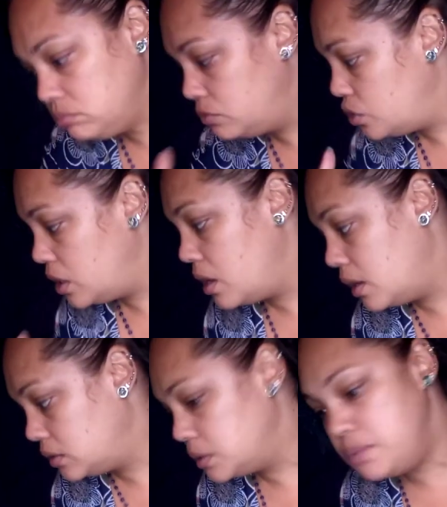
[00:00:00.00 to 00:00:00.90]
You get
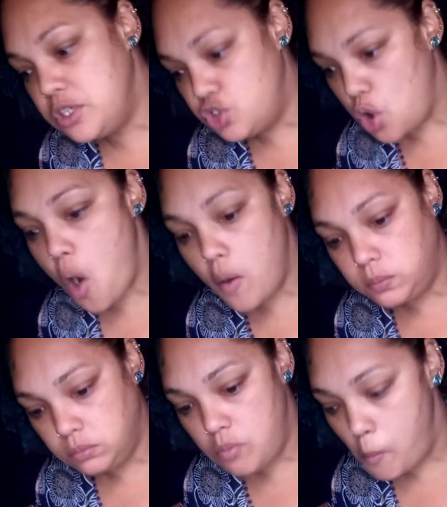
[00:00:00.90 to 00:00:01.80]
a big jar.
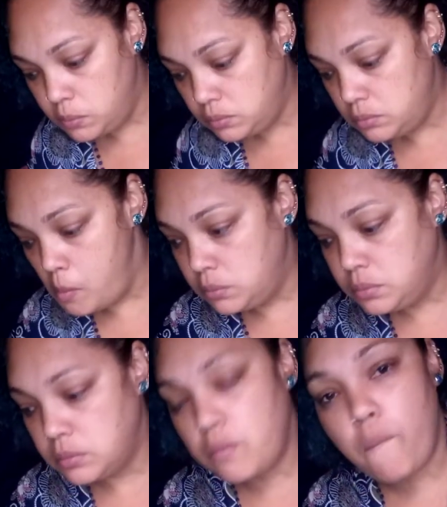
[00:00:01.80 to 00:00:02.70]

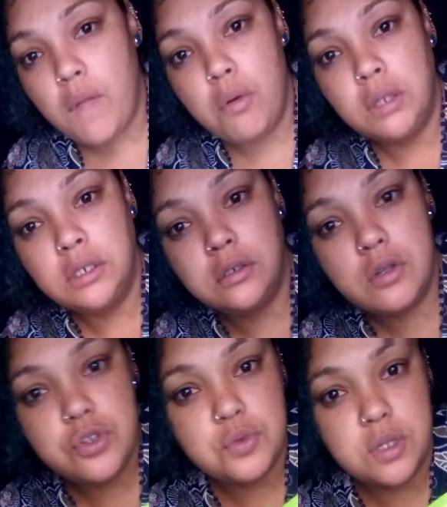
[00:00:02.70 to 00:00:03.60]
One that
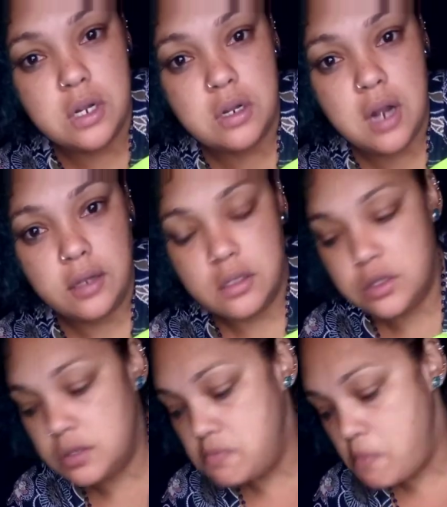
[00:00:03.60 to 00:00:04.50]
closes with a lid like
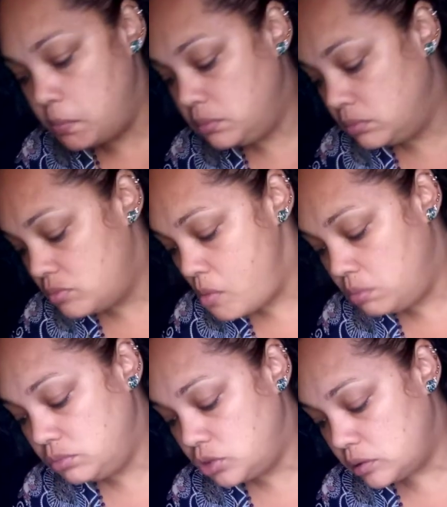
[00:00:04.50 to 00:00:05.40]
this.
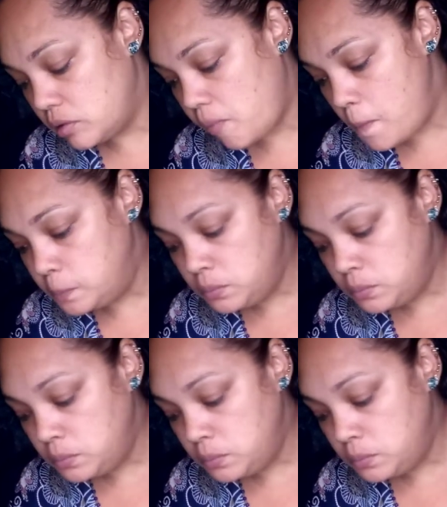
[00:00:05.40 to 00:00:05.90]
So